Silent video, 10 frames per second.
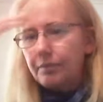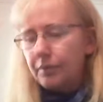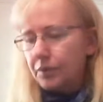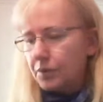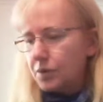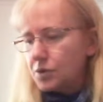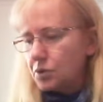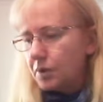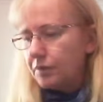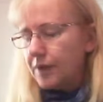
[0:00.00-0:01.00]
through the
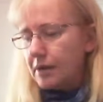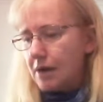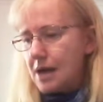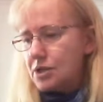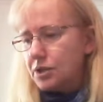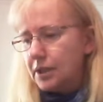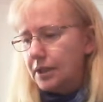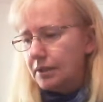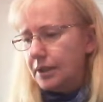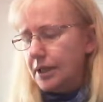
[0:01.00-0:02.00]
Joy of Federation
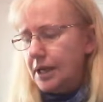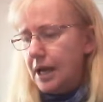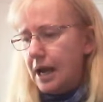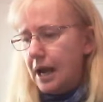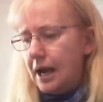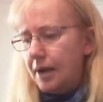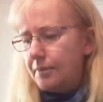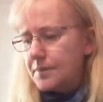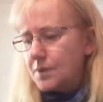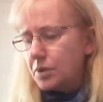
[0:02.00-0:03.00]
here.
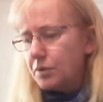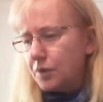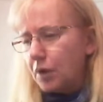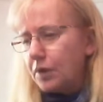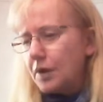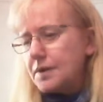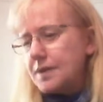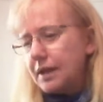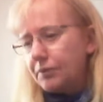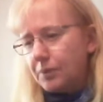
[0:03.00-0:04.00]
So you've got
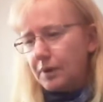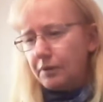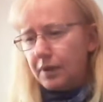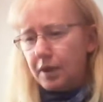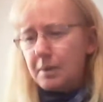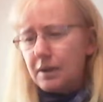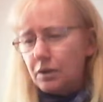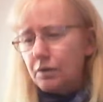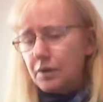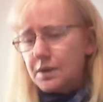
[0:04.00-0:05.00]
those. If I think about the
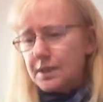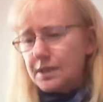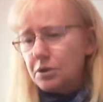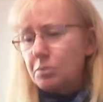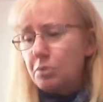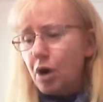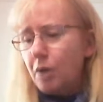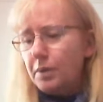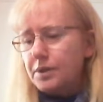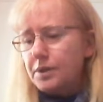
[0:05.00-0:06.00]
universities, who
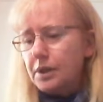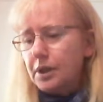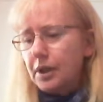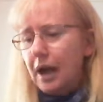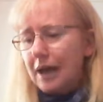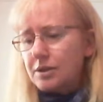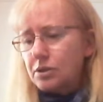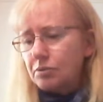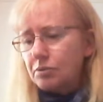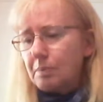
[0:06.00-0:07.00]
probably
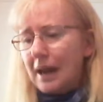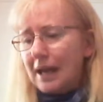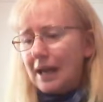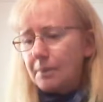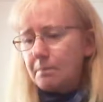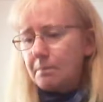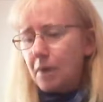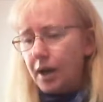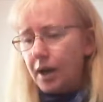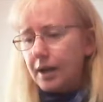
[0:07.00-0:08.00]
make up, in
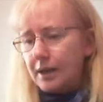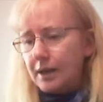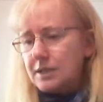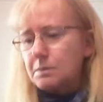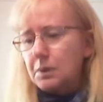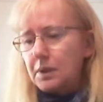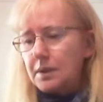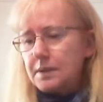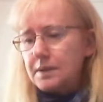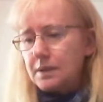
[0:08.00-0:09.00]
my
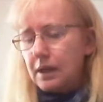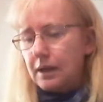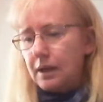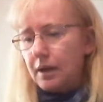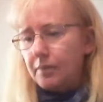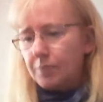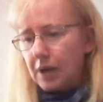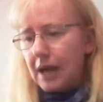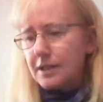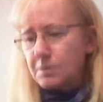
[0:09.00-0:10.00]
experience, I
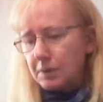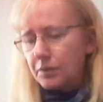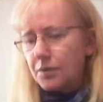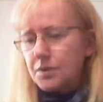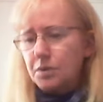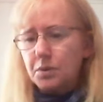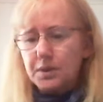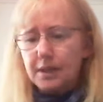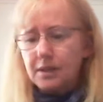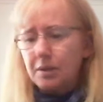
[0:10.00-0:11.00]
can't speak for the school
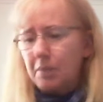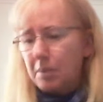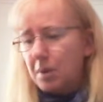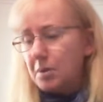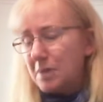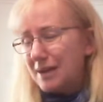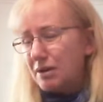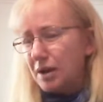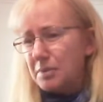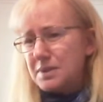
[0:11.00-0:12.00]
sector, but probably about
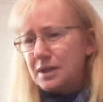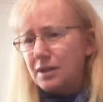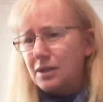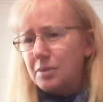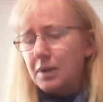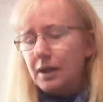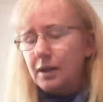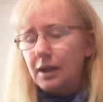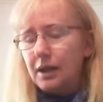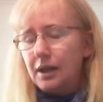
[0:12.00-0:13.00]
90% of the
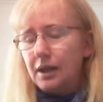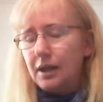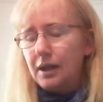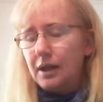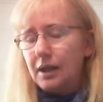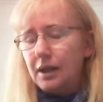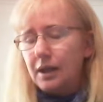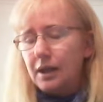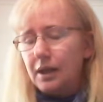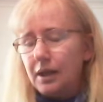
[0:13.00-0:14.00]
ePortfolio
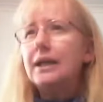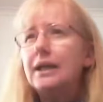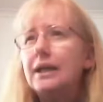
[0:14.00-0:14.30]
activity,